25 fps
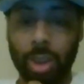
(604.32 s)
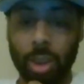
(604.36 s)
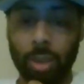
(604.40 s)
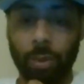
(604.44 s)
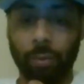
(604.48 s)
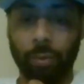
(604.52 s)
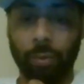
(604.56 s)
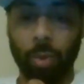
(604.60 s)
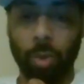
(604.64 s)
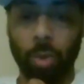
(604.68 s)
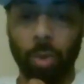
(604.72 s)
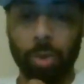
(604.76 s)

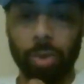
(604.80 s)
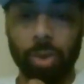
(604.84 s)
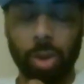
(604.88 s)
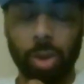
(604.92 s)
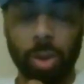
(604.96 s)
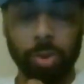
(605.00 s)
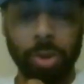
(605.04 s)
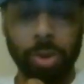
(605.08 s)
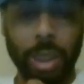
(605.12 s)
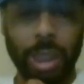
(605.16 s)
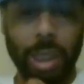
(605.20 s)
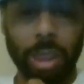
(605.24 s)
careful in
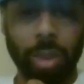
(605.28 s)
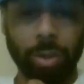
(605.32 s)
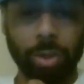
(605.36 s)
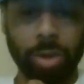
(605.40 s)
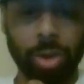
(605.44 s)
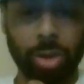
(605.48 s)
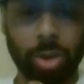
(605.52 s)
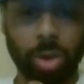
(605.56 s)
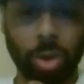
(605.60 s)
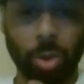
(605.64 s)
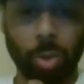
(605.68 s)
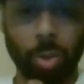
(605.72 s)
terms of how she
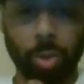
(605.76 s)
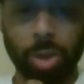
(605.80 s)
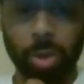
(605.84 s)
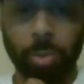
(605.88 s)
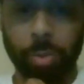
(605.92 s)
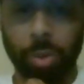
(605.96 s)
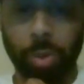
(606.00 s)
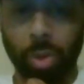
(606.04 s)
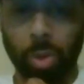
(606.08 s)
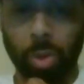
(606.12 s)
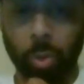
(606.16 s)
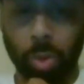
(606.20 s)
chose
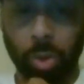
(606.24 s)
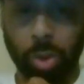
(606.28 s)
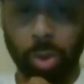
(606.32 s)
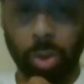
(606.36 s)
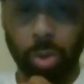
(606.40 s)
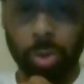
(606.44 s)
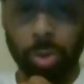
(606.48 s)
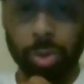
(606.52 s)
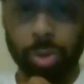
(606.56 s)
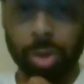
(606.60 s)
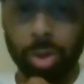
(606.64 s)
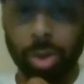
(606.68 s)
some of her
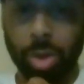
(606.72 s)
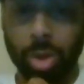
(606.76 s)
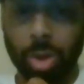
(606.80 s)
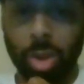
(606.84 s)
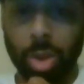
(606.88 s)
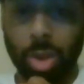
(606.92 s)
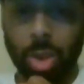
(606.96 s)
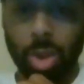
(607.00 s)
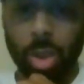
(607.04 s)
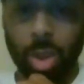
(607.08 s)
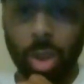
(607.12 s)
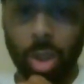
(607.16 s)
words
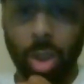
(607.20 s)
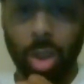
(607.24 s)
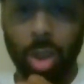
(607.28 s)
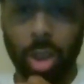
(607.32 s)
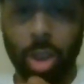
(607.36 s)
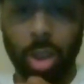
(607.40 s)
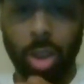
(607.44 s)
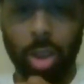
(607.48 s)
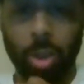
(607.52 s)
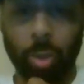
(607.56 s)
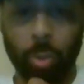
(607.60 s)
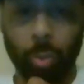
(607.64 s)

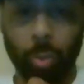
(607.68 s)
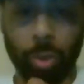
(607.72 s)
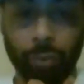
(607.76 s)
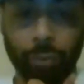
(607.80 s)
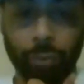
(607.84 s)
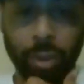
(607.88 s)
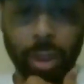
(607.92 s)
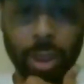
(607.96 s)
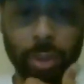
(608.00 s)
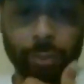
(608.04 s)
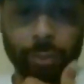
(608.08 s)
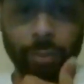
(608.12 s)
with
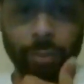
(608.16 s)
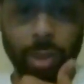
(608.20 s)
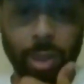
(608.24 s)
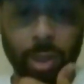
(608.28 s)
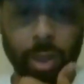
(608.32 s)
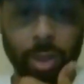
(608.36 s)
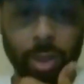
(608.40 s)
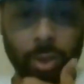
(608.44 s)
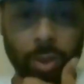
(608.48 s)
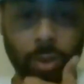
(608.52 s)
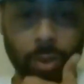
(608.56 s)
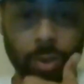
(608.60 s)
Avon.